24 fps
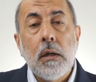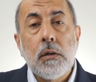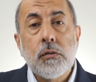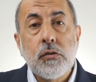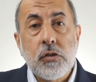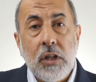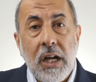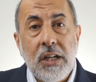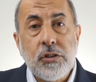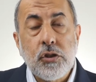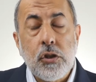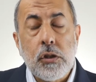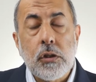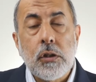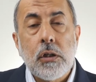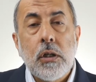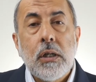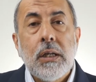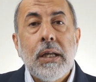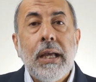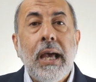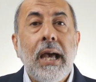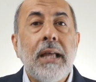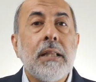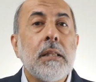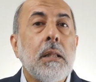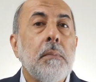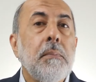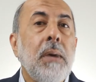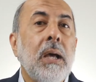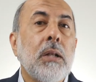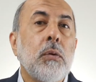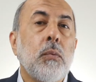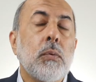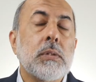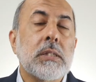treasure, and the
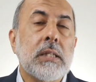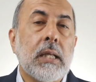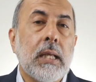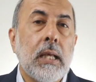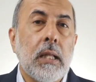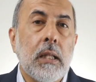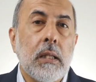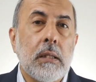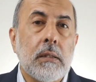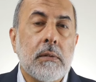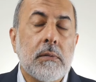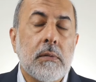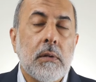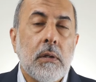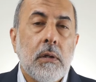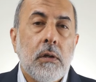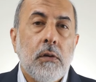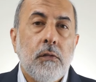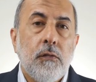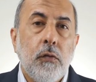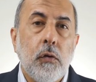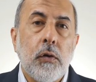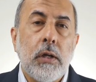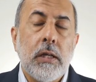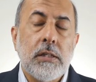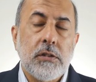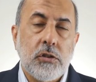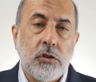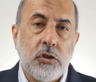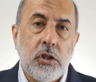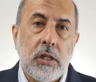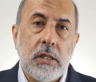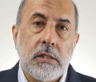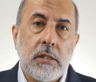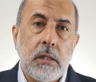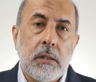man was killed for his
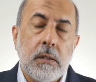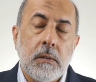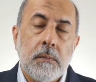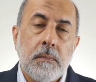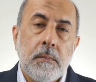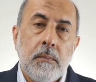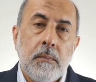treason.